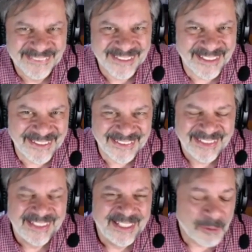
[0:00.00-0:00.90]

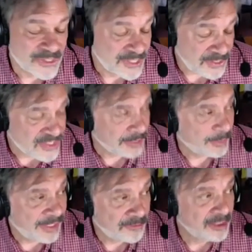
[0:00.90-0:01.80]
Well, seriously,
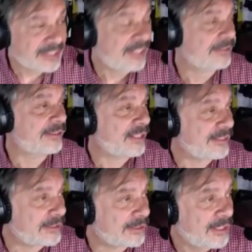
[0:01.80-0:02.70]
whenever I get like